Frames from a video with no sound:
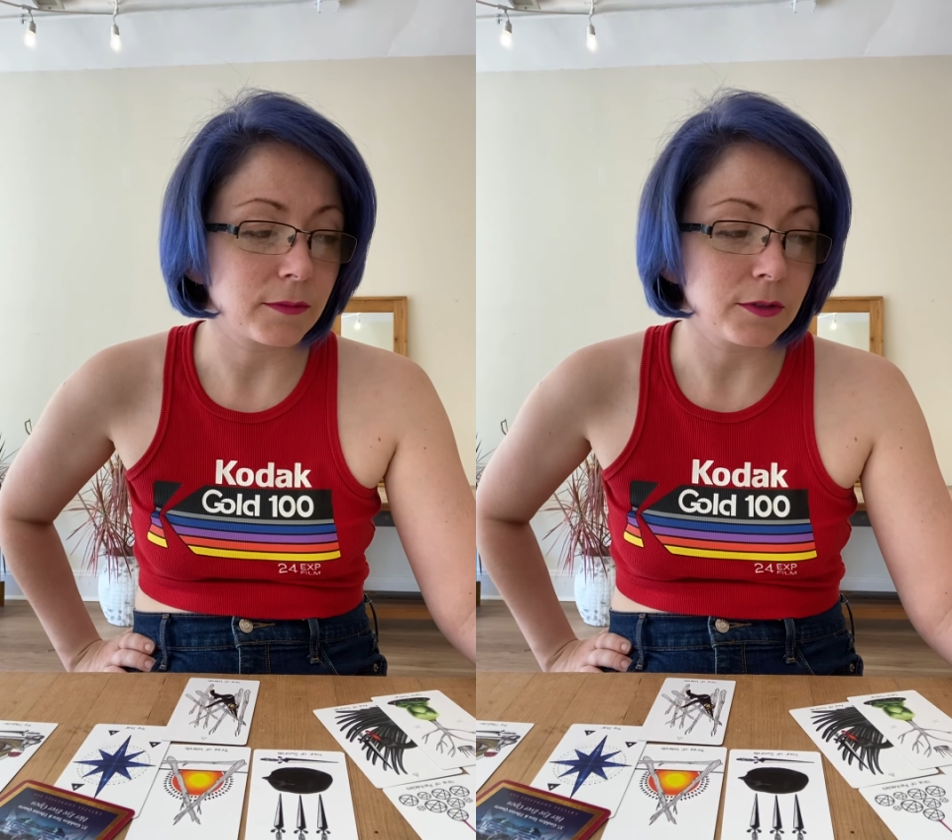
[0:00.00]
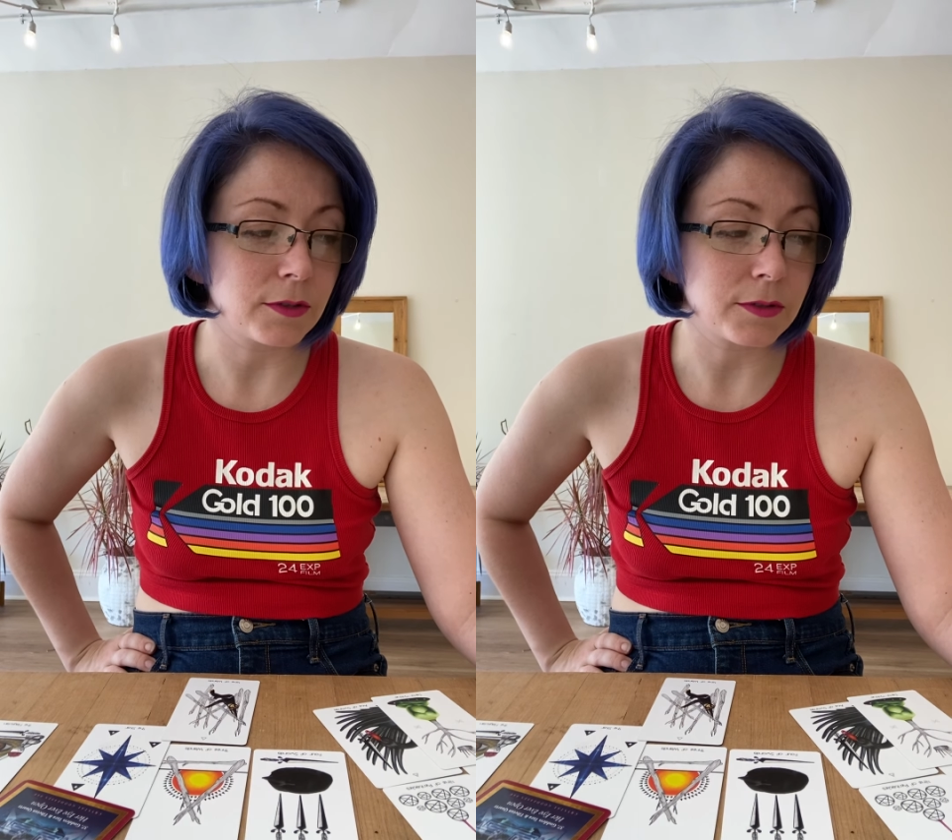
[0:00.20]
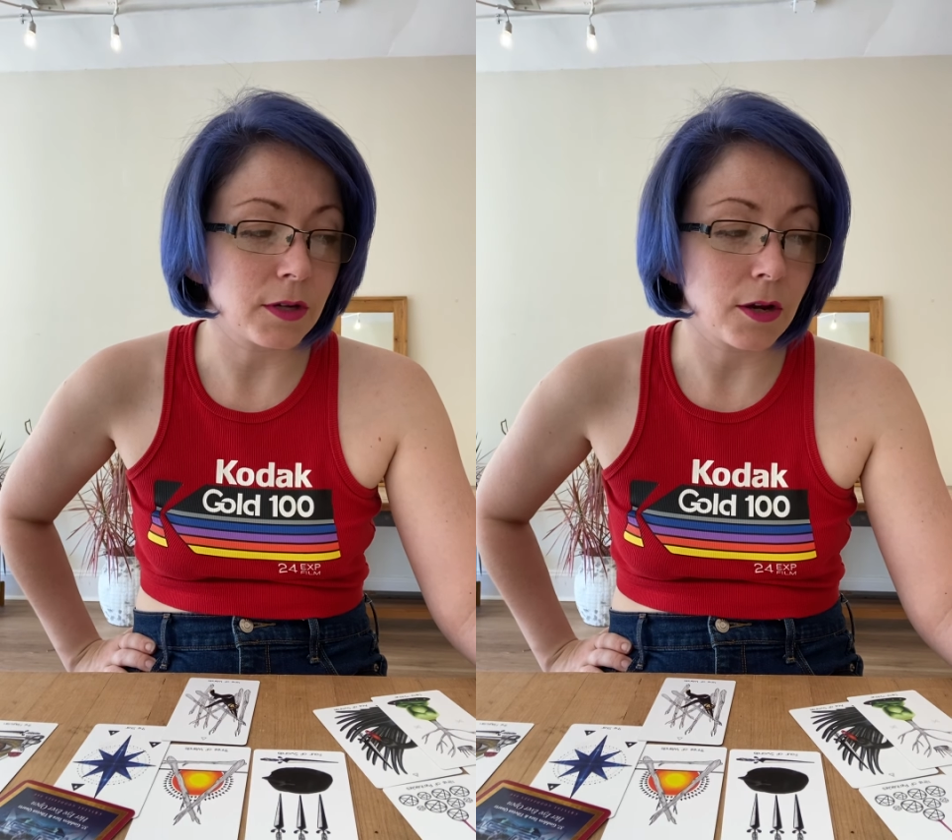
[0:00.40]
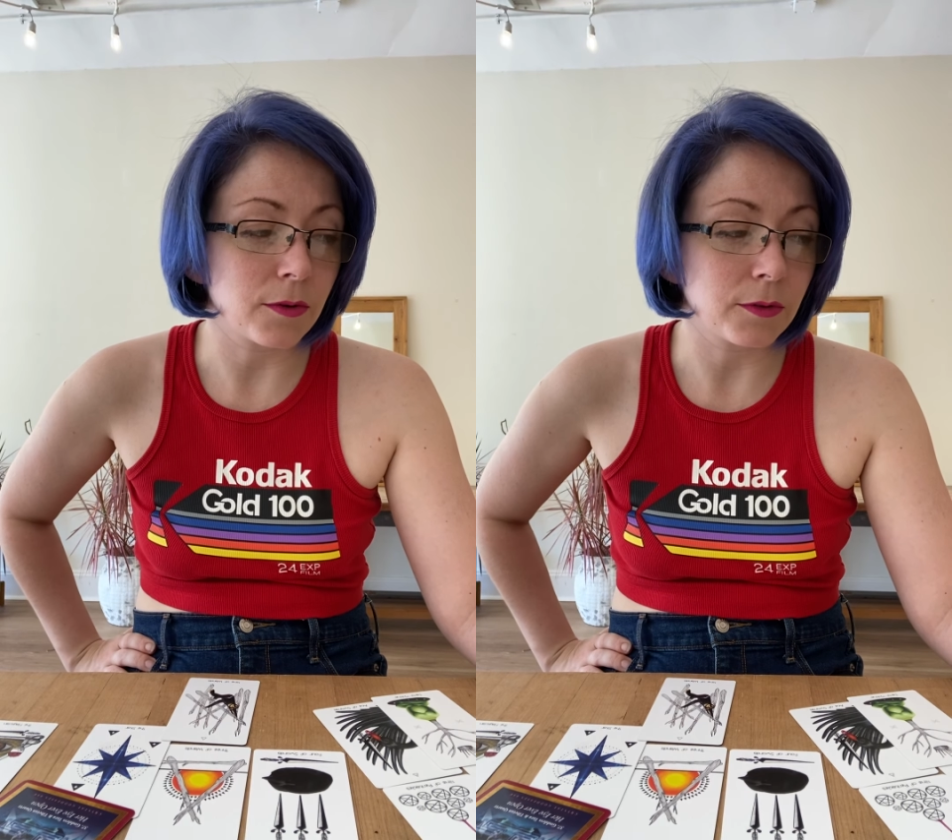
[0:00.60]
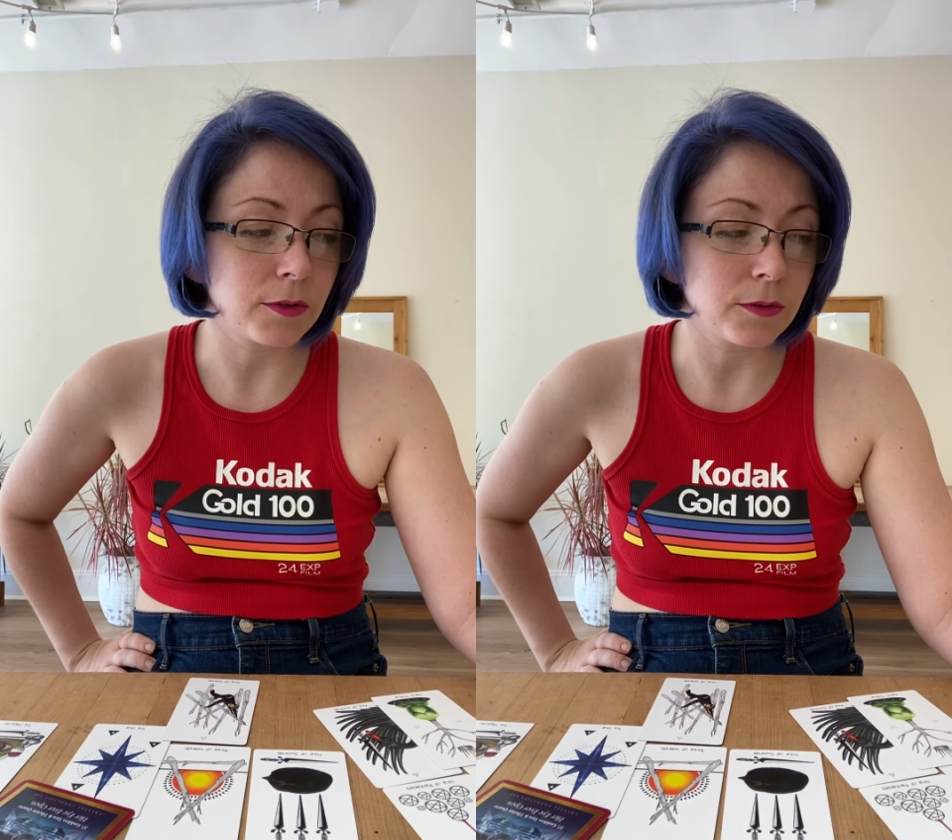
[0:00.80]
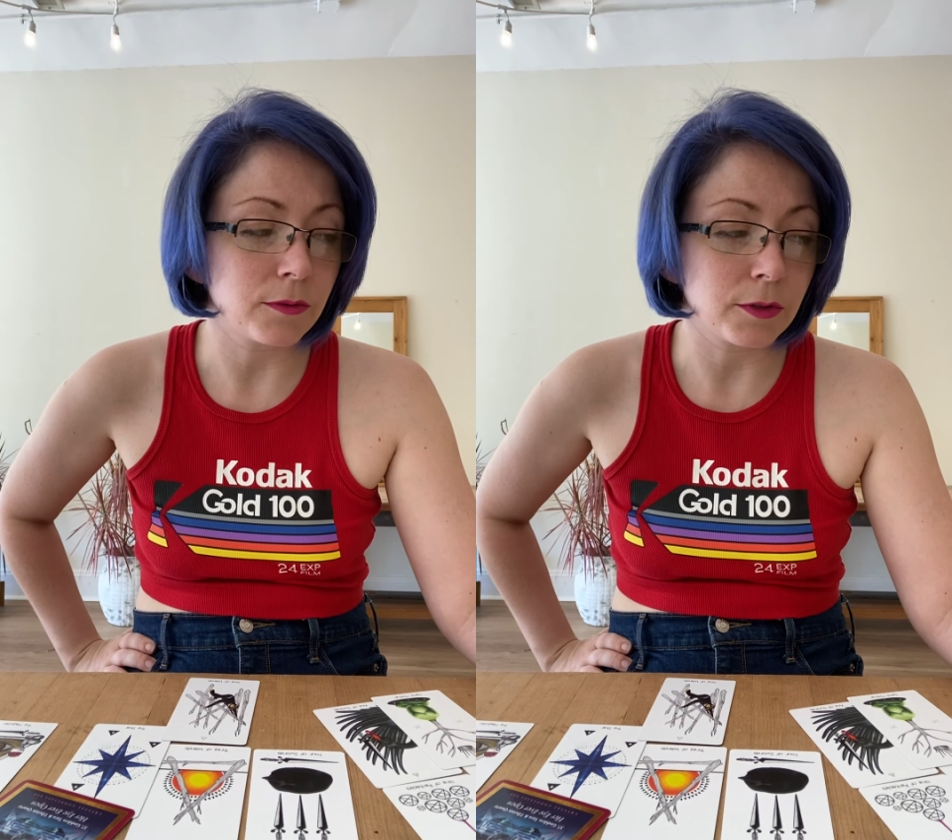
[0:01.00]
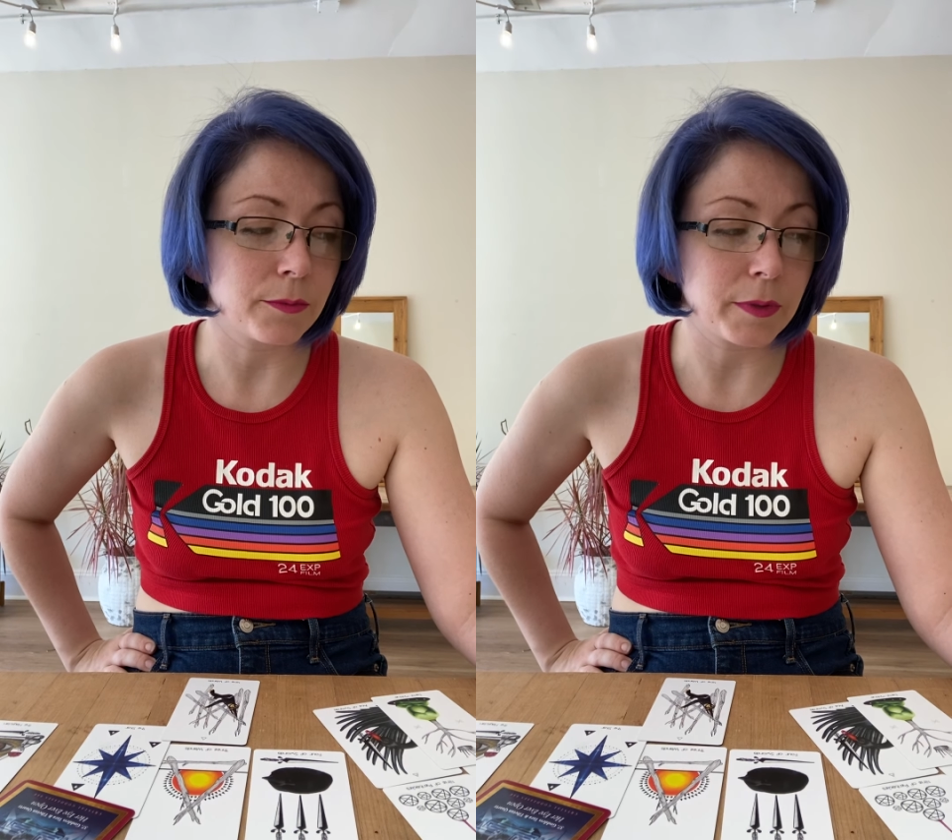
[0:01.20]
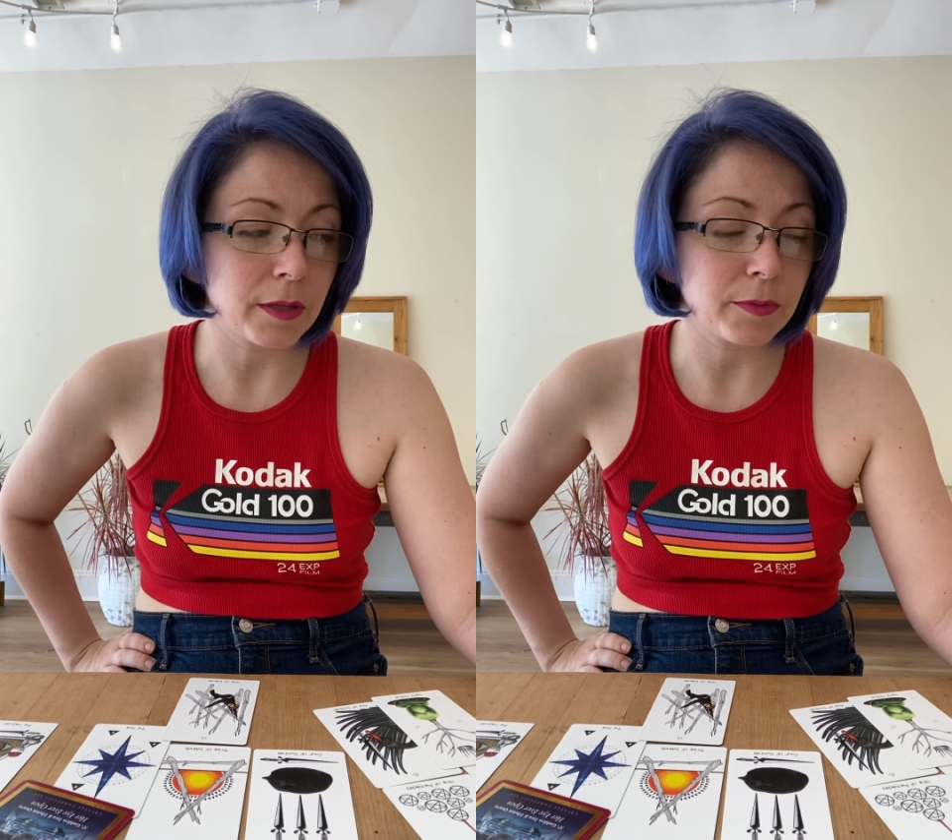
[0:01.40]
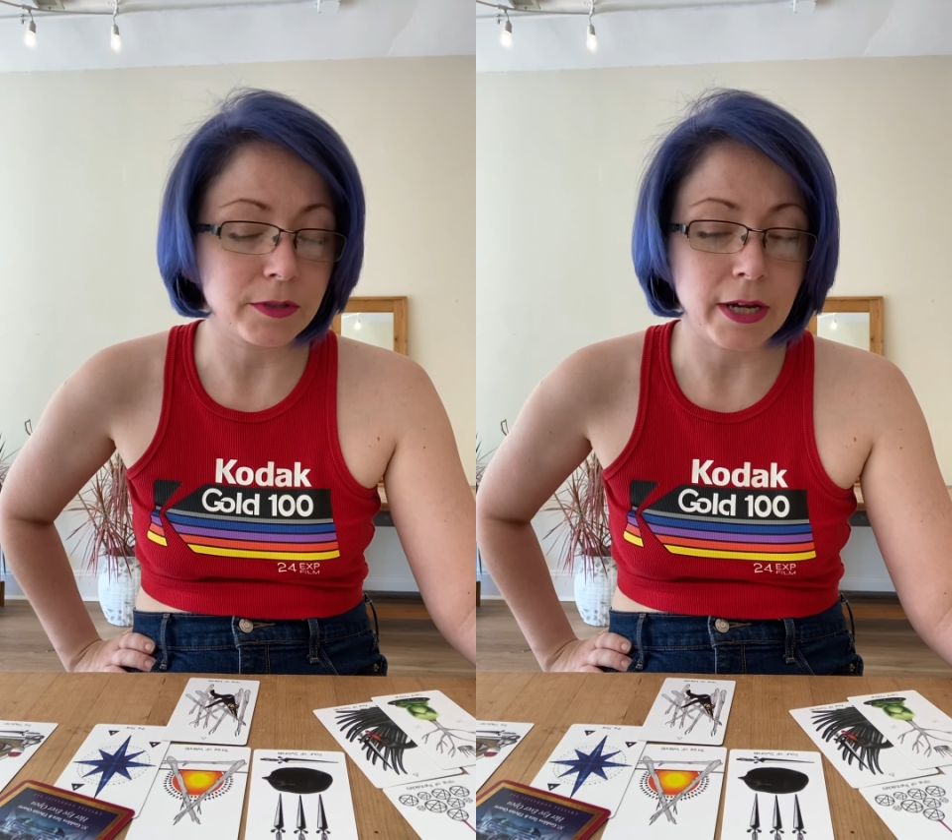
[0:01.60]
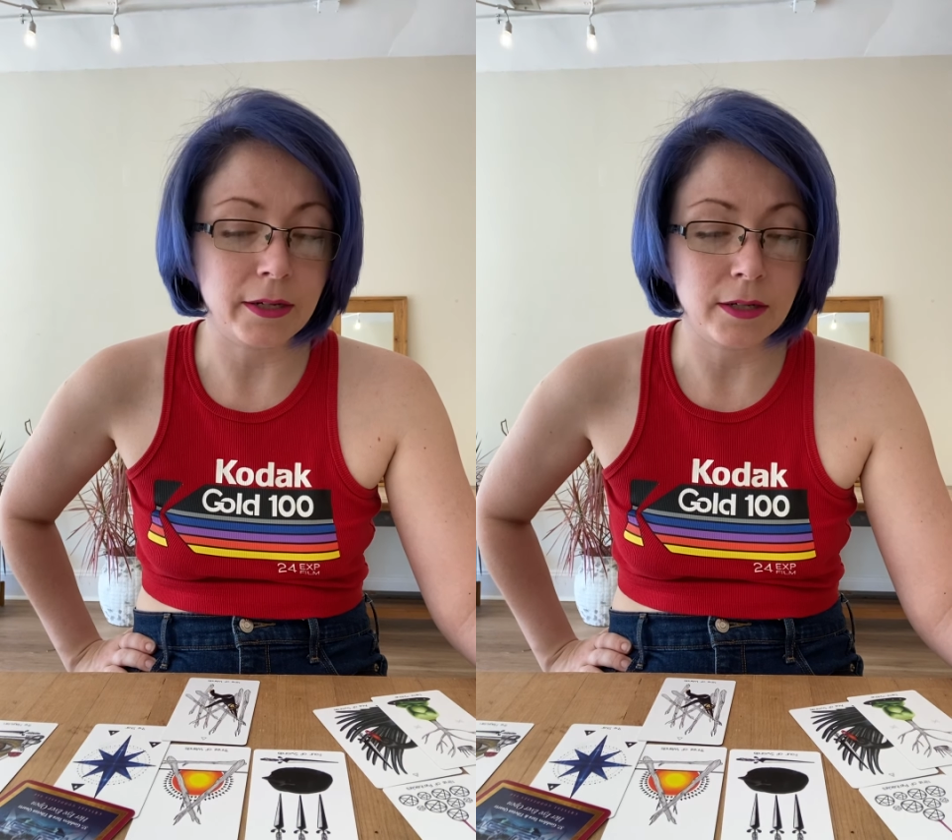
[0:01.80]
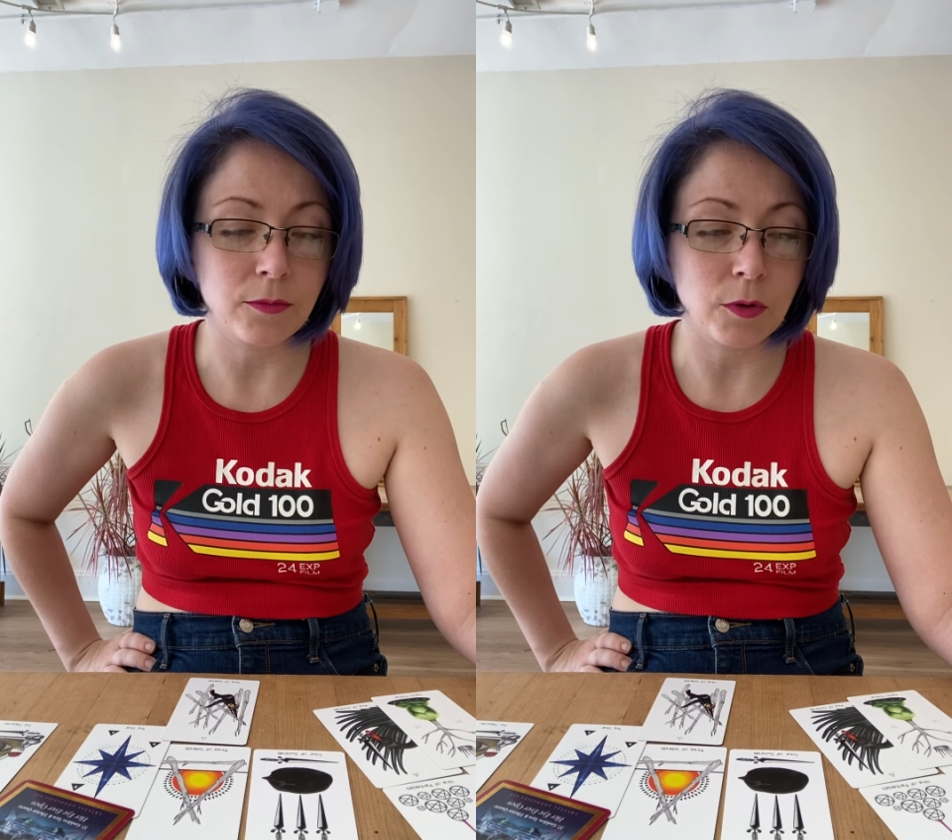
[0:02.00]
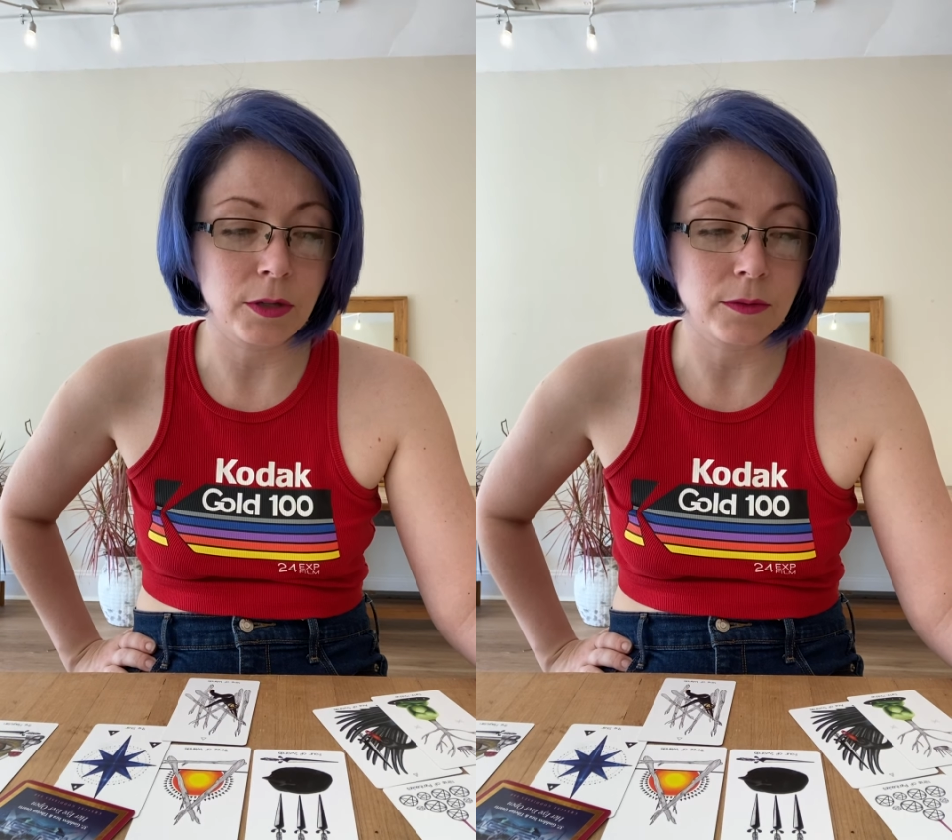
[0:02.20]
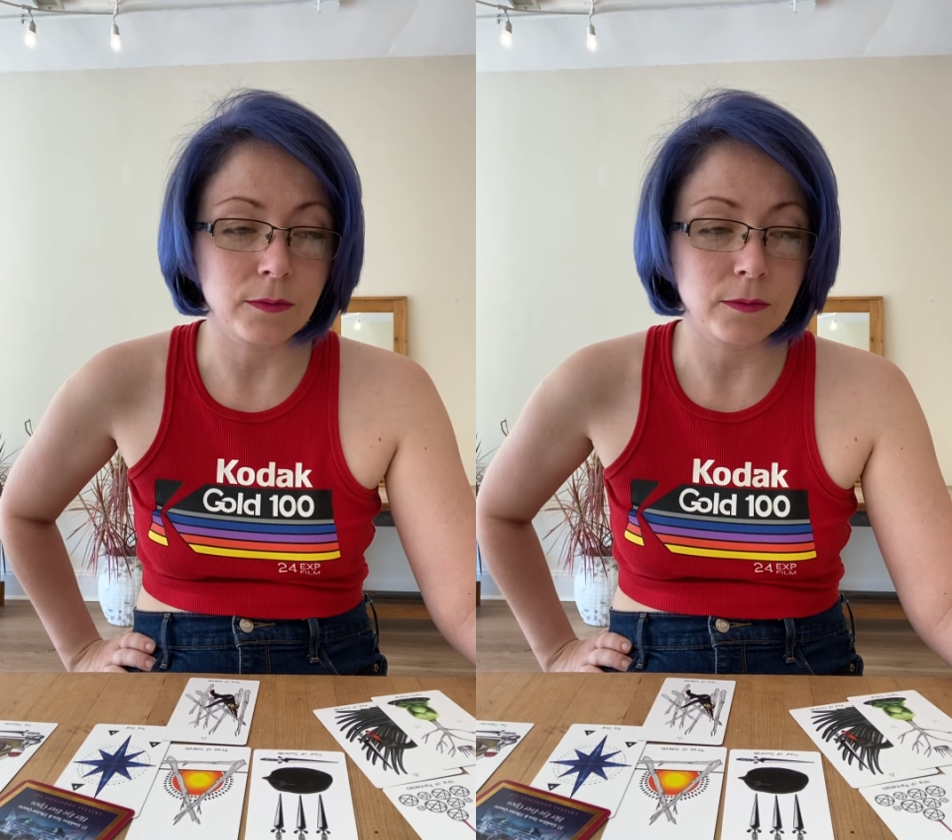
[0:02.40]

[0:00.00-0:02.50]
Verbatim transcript: You just know you're being protected, and what